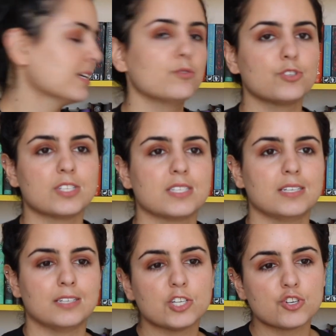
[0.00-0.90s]
it was just the
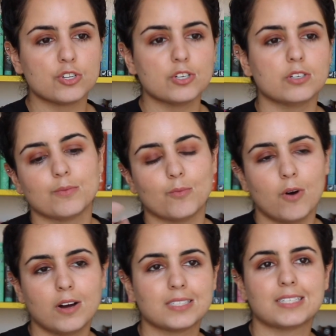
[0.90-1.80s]
initial
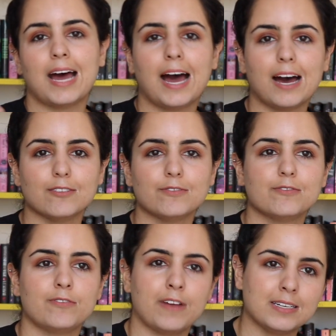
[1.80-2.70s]
want to have
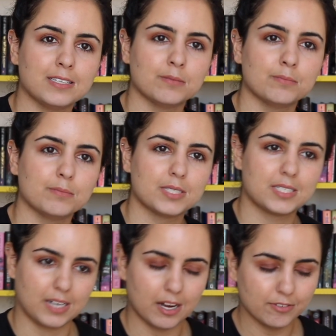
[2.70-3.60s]
fandom
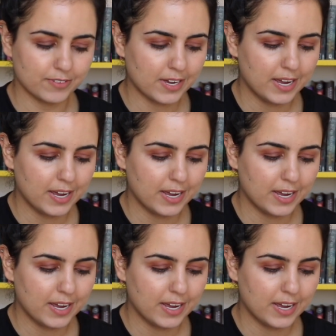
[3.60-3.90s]
stuff.